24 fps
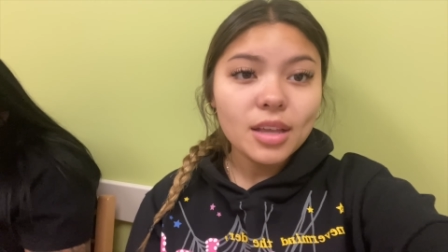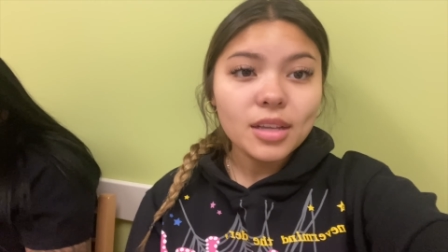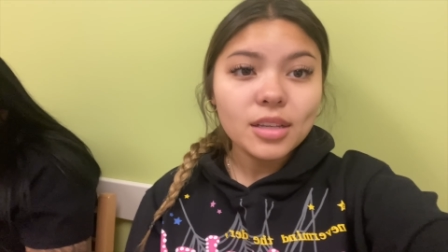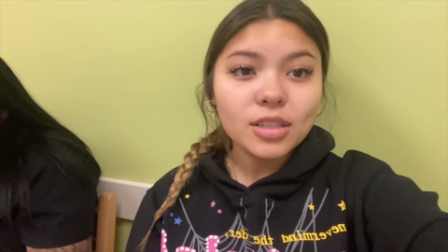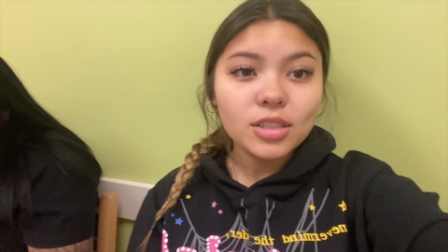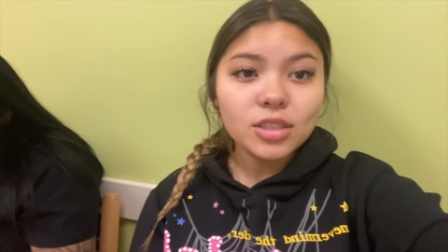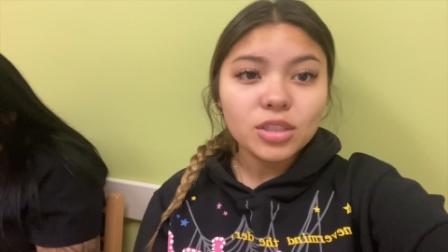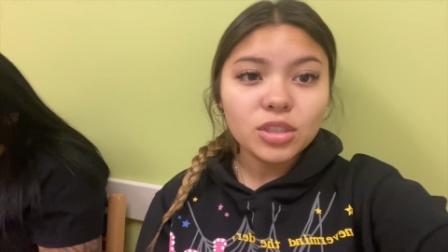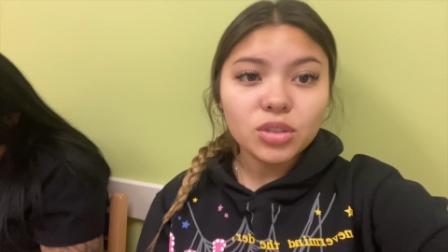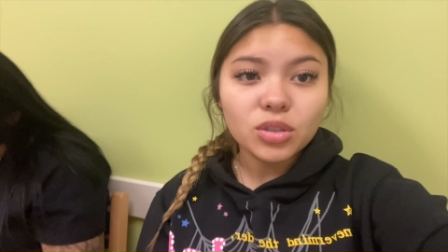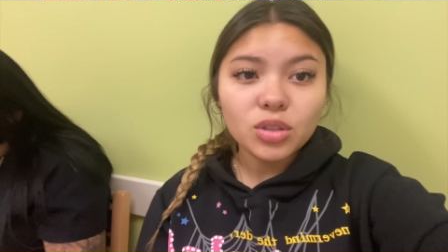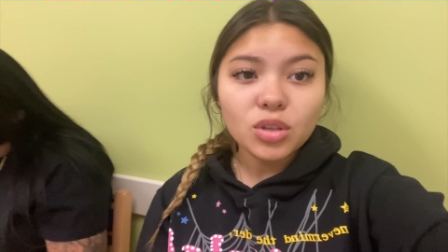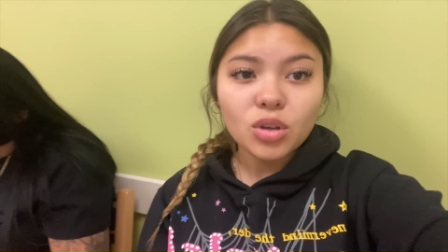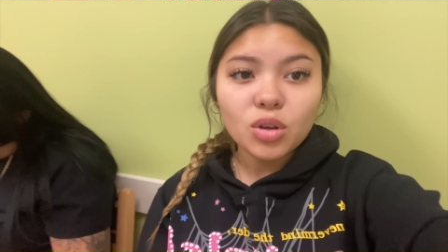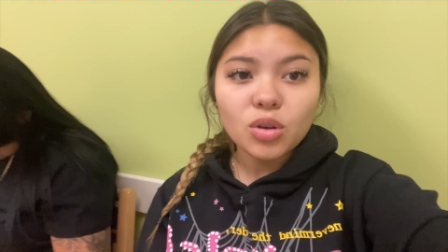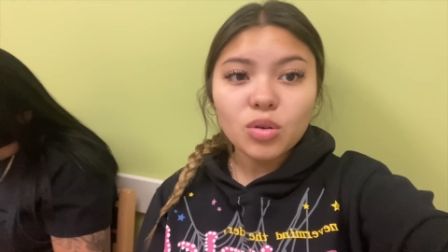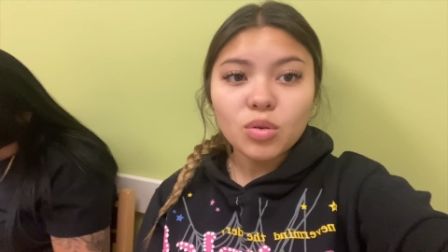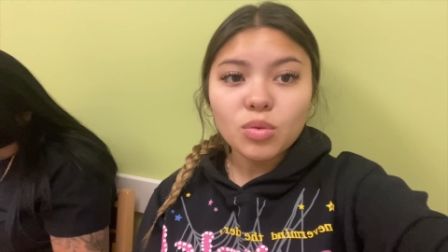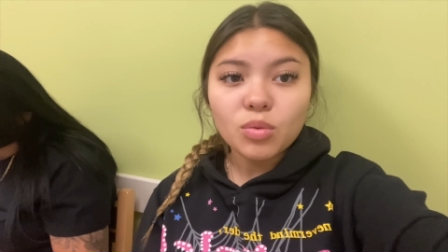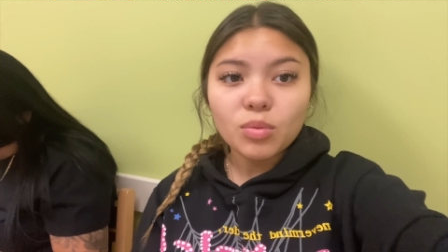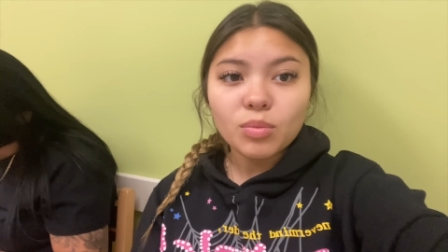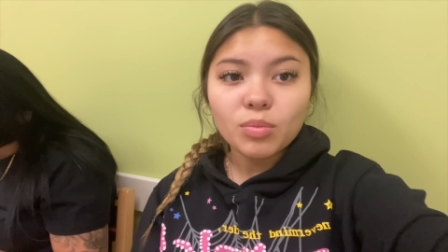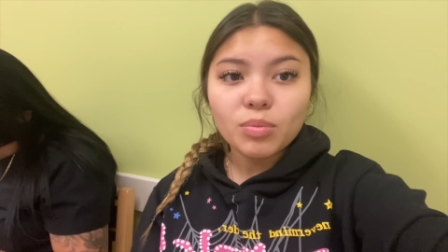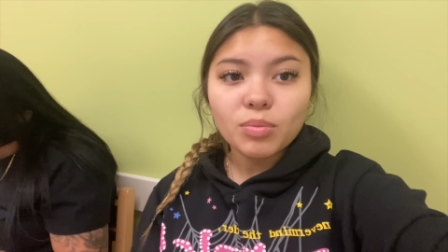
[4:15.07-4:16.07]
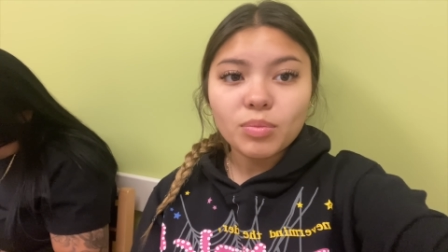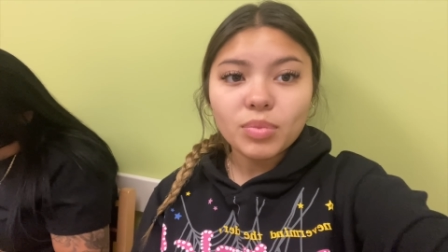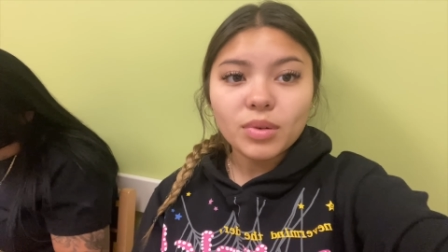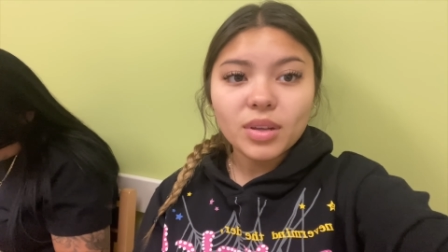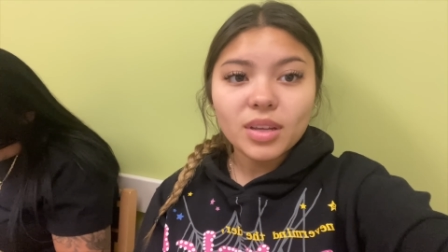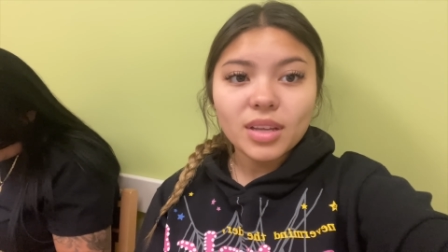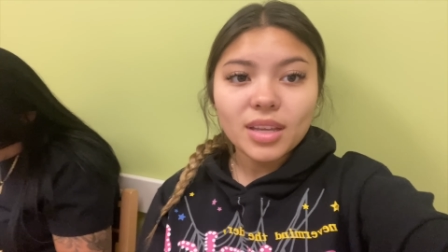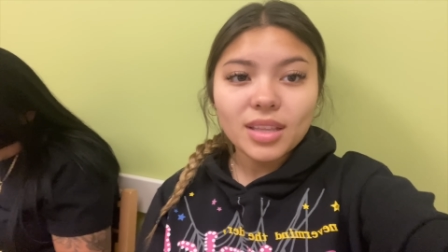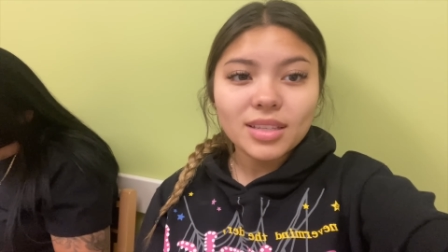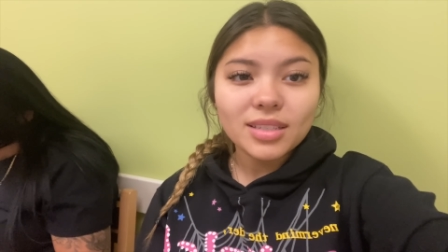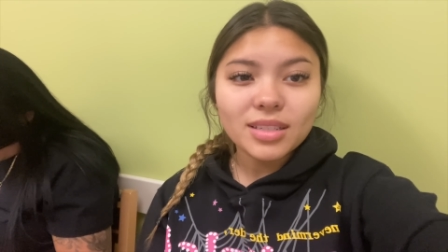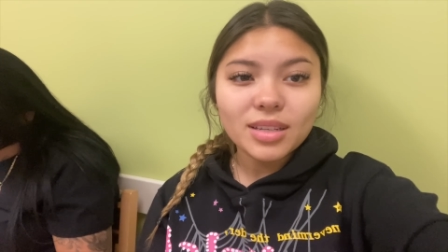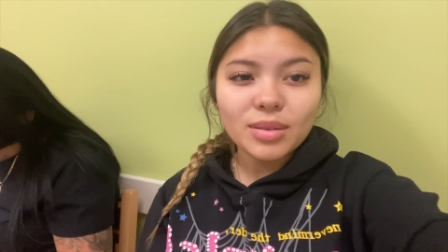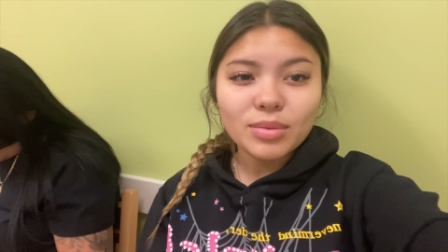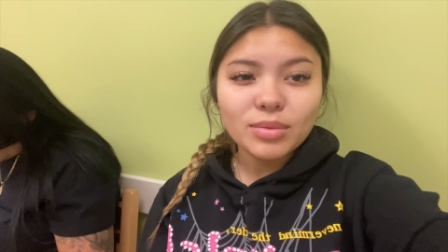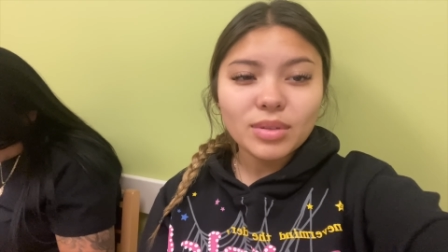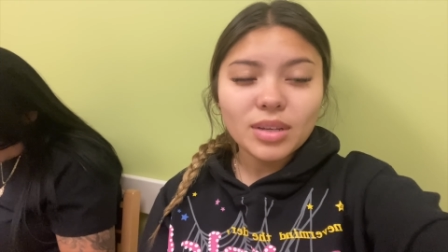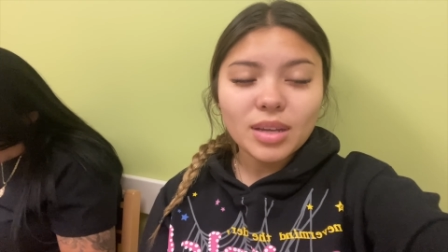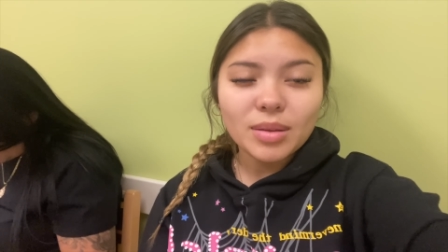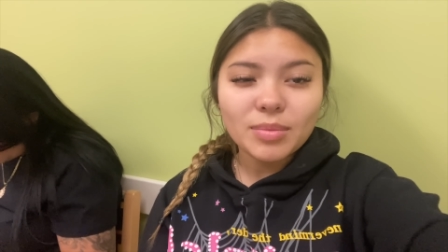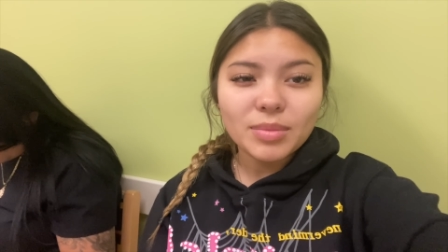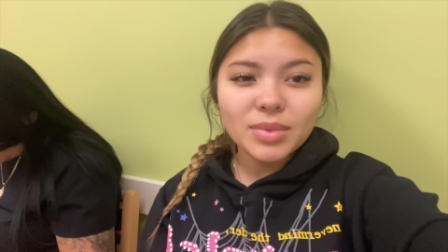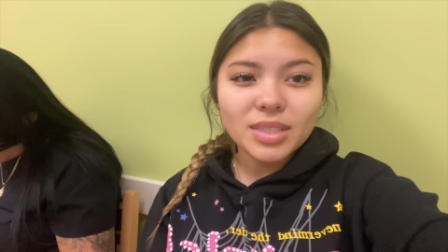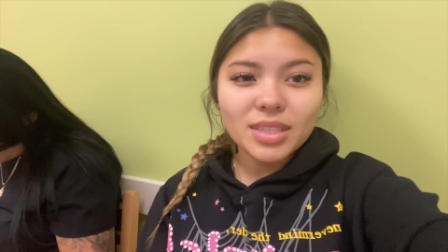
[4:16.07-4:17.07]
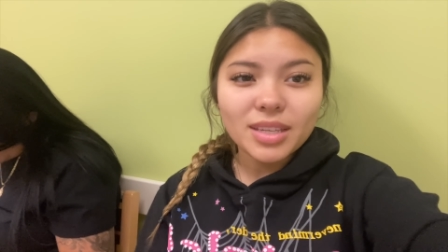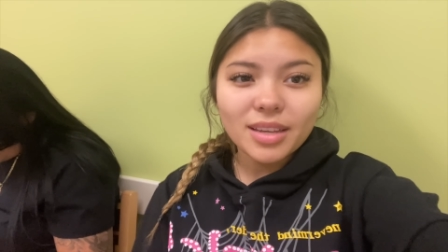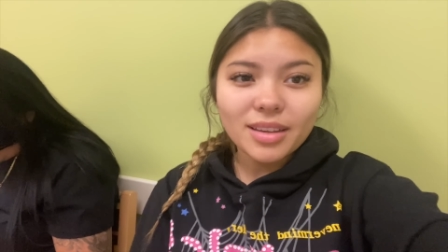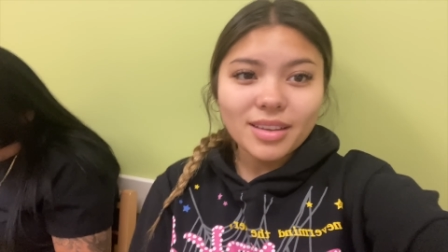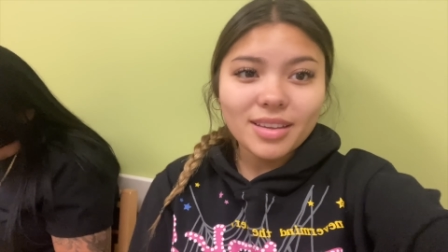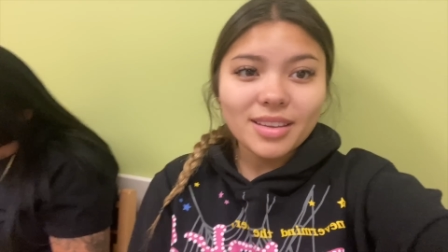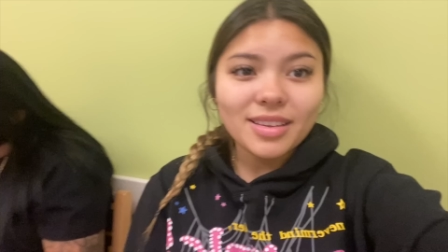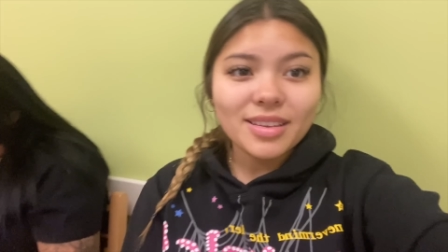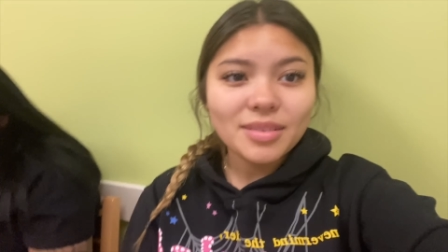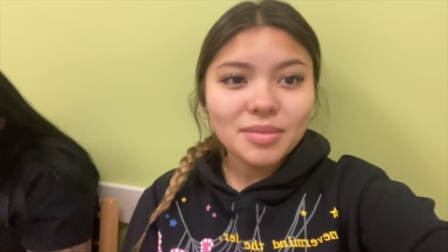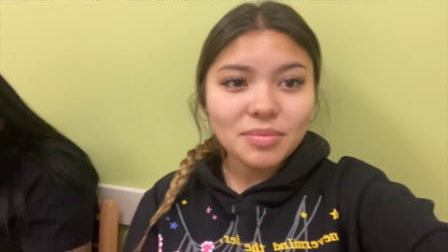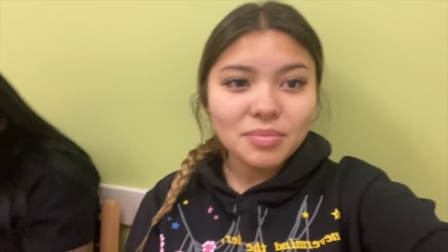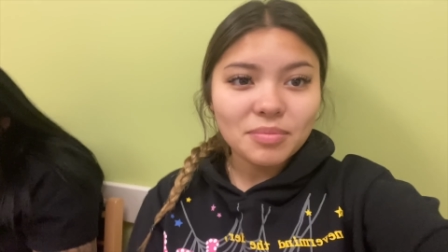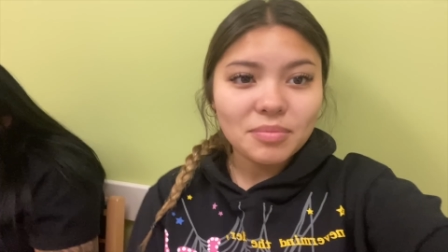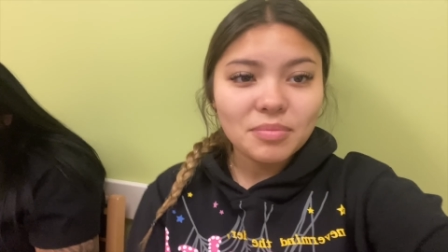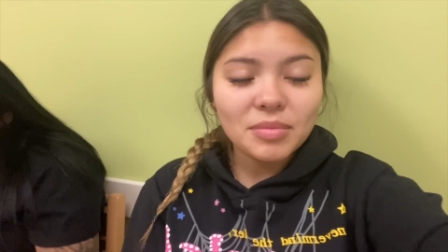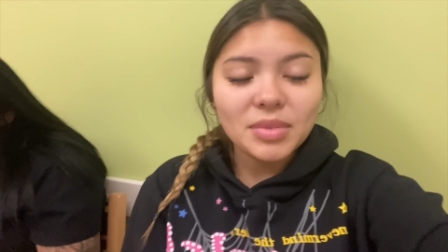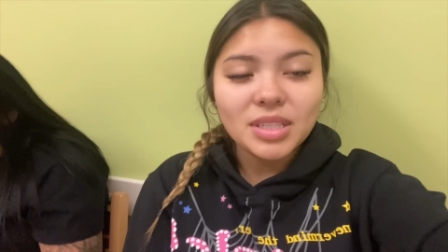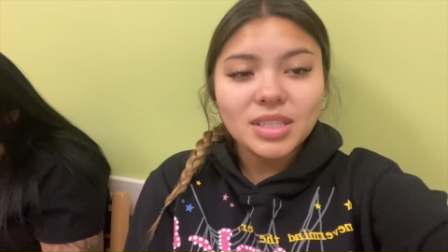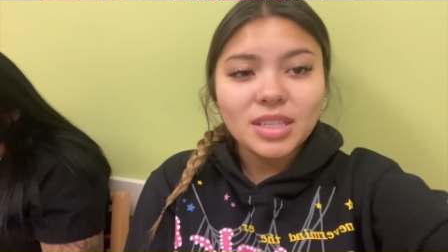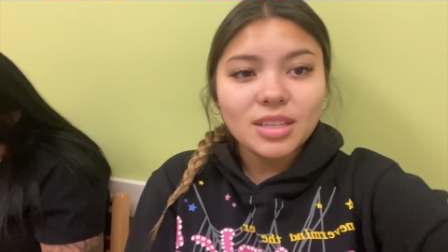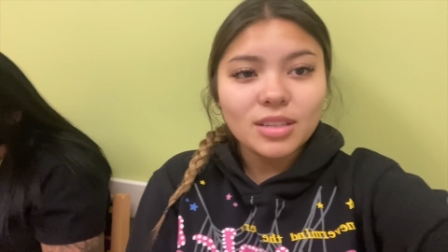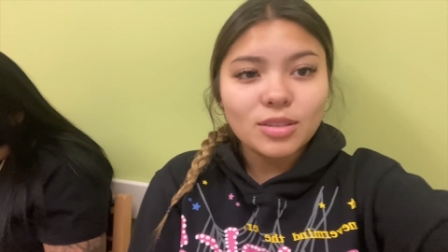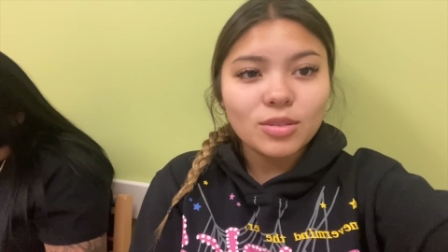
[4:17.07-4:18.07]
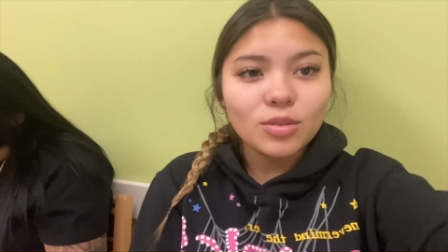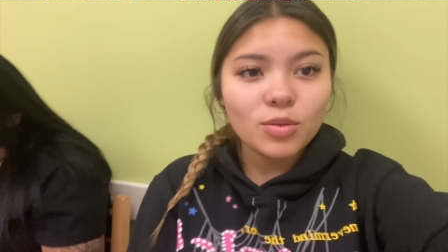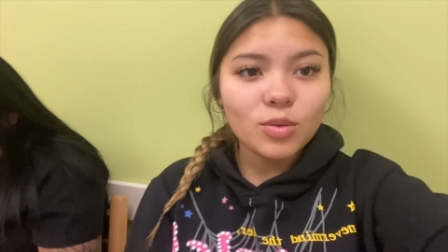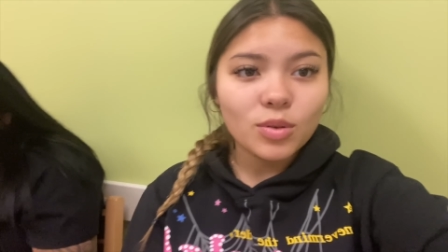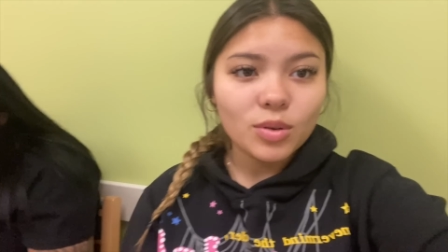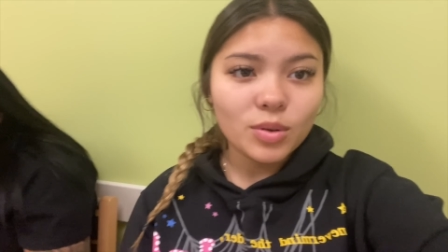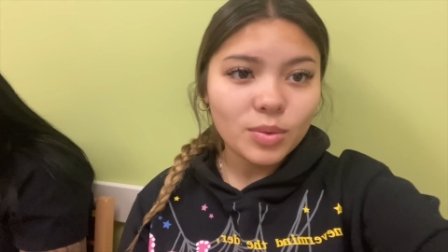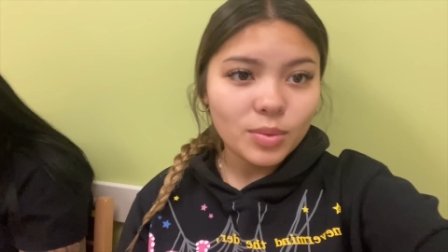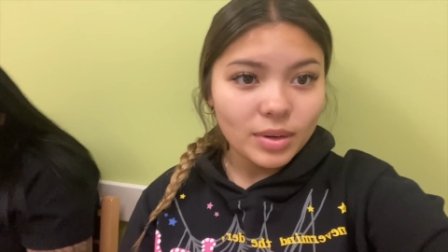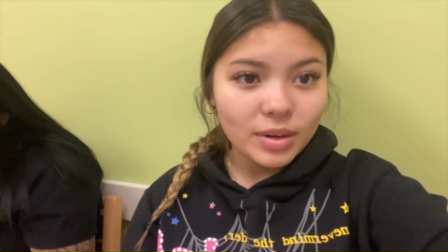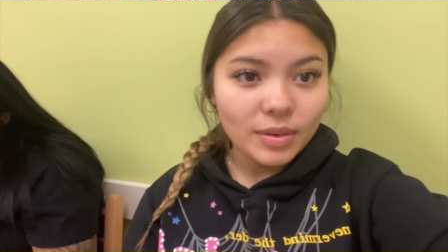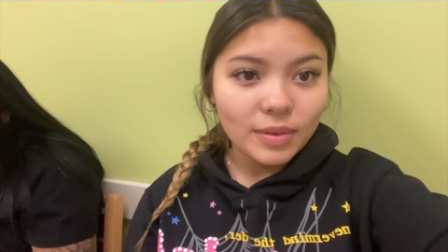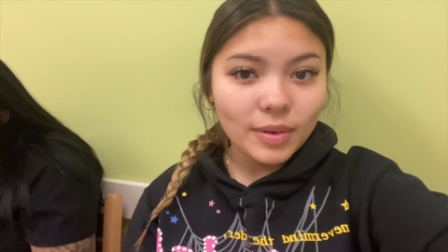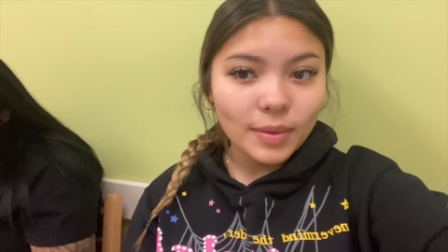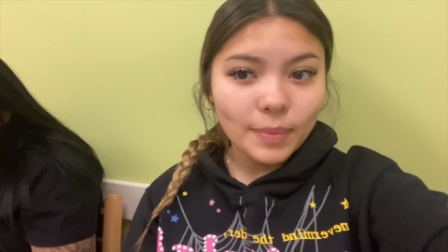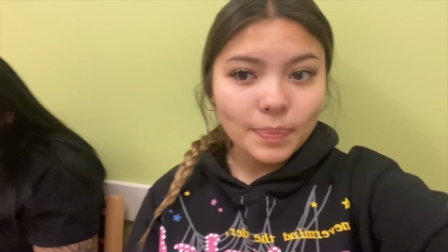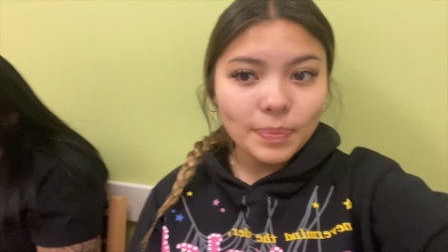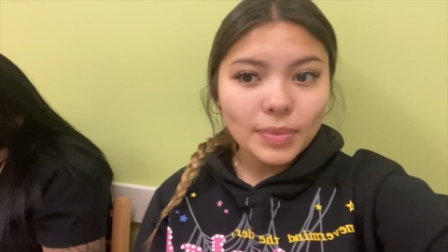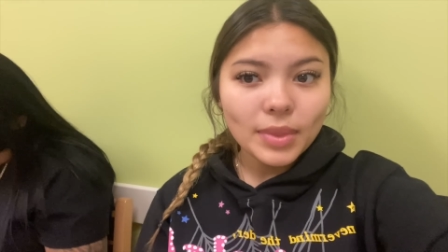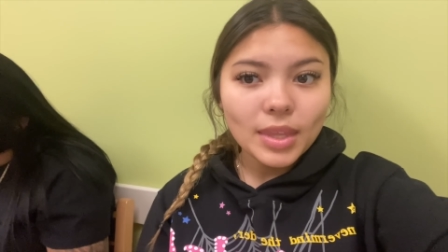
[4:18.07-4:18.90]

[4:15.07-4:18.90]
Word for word: So, but at the same time, it's like, eh, missing school or whatever.